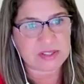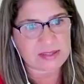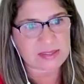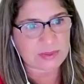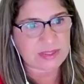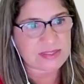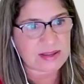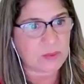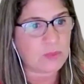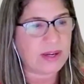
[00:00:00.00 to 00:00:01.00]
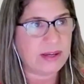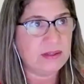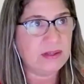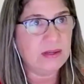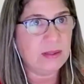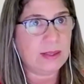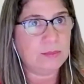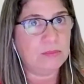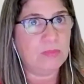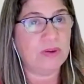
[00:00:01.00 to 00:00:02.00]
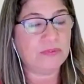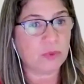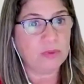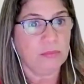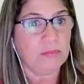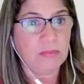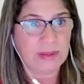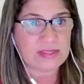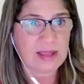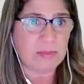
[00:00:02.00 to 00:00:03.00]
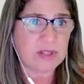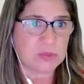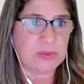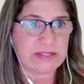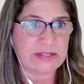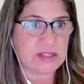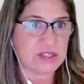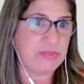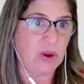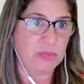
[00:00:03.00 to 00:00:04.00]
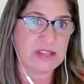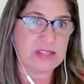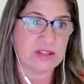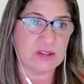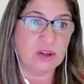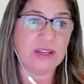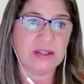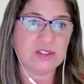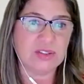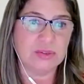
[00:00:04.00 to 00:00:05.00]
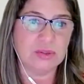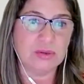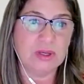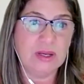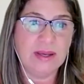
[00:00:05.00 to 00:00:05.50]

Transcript: That's a great segue for established businesses, small business looking to